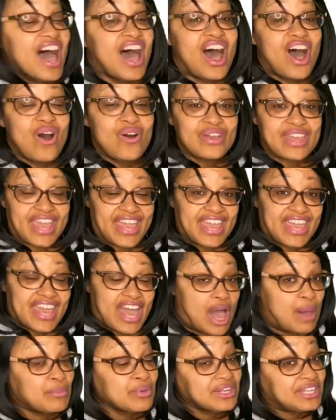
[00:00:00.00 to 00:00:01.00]
Okay,
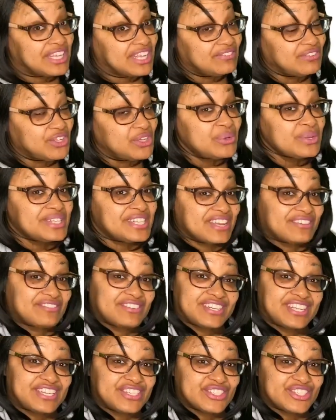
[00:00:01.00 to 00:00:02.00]
I'm going to give you a
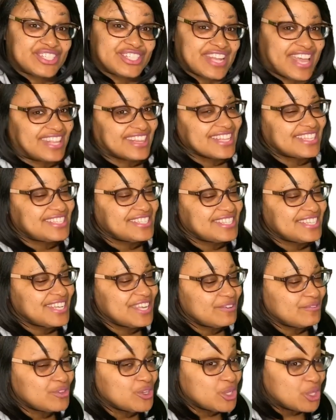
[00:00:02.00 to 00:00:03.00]
definition and let's see if
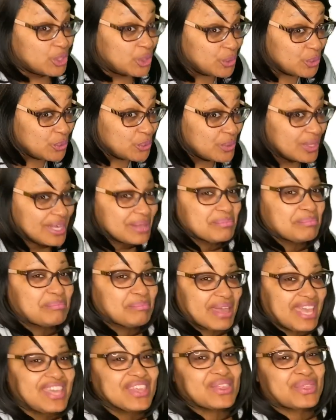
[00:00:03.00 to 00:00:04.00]
you can
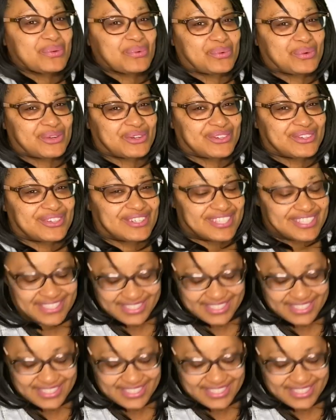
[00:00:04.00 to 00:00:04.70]
make the word.